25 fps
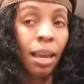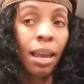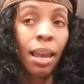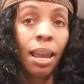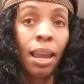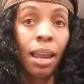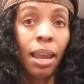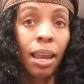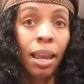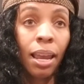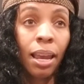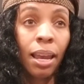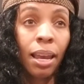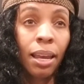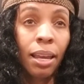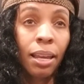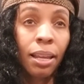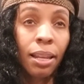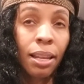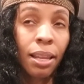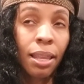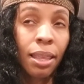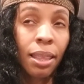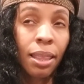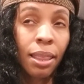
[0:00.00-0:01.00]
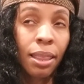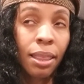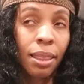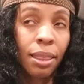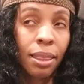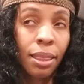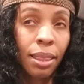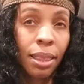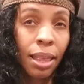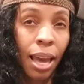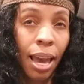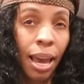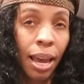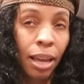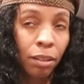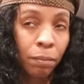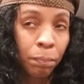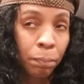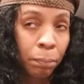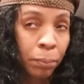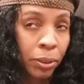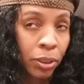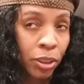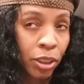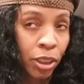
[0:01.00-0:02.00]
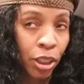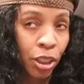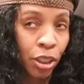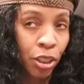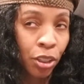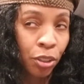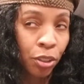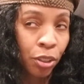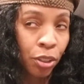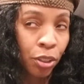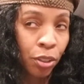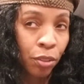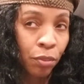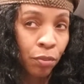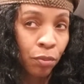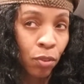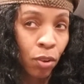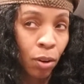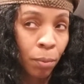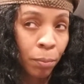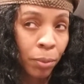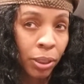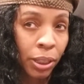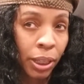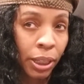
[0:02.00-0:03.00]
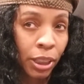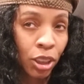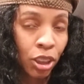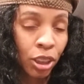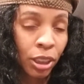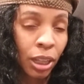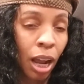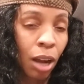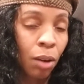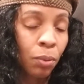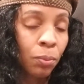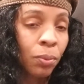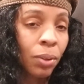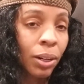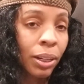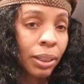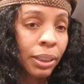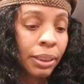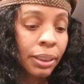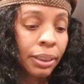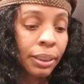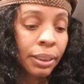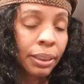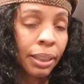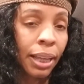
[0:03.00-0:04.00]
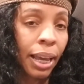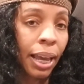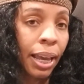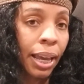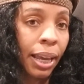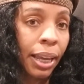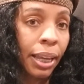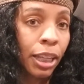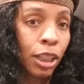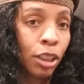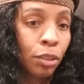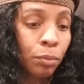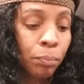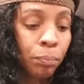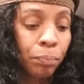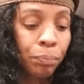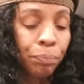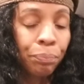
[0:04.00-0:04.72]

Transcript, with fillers: and that particular formulation, I want to say,